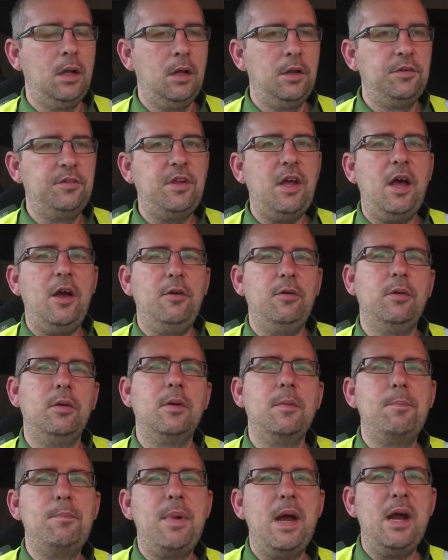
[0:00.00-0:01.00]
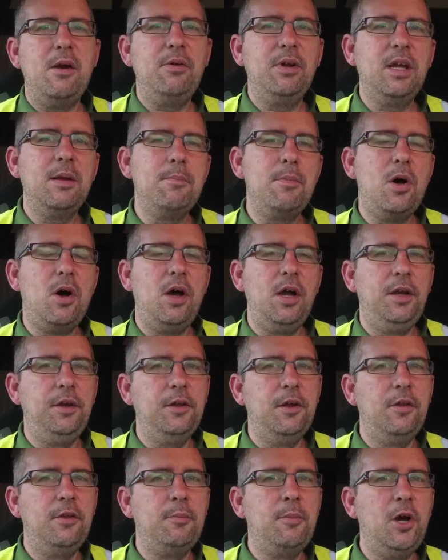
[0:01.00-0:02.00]
So, bearing in mind
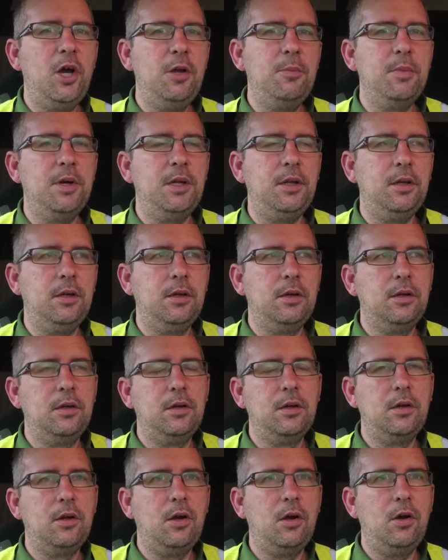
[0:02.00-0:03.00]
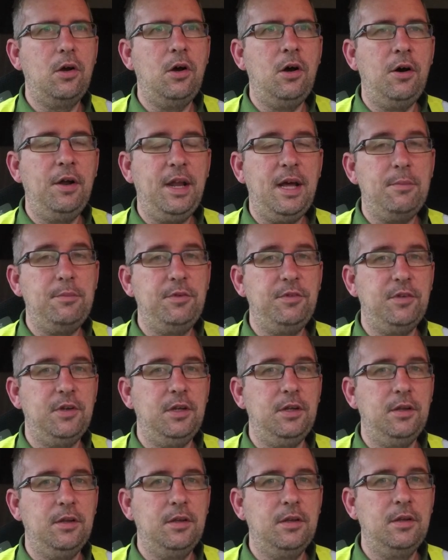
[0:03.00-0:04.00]
at the moment on
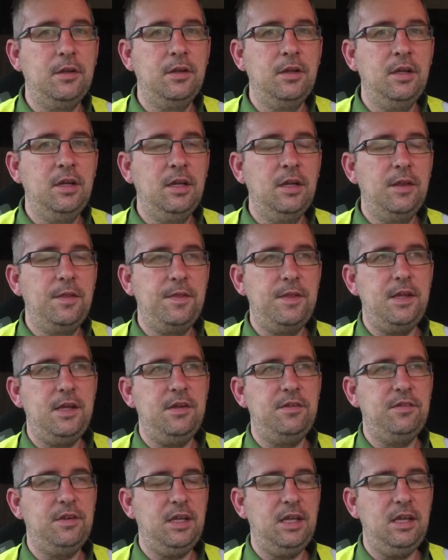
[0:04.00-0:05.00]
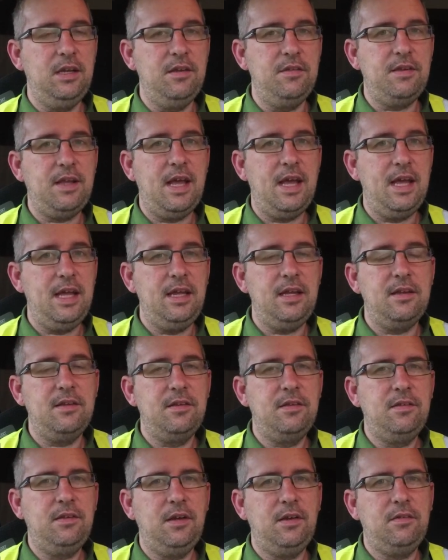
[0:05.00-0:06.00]
Amazon, this is a
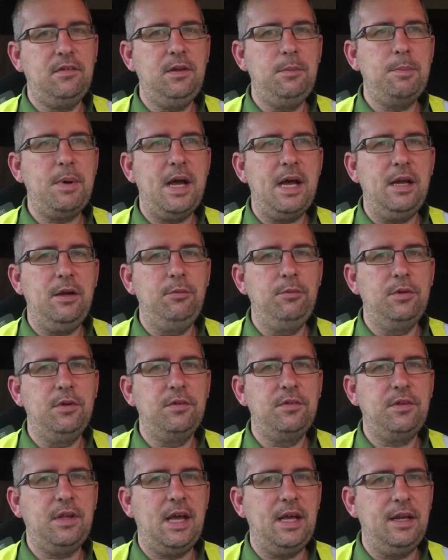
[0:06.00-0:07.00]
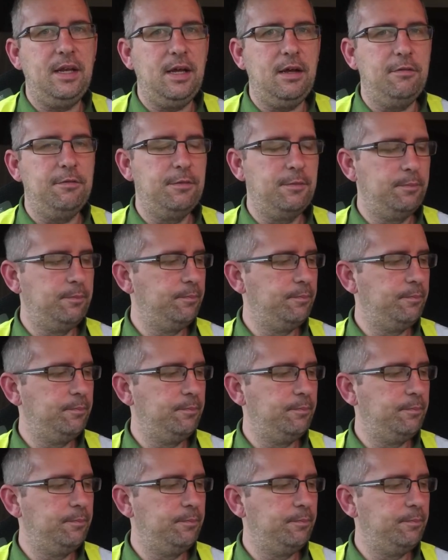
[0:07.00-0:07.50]
£60 Sat Nav.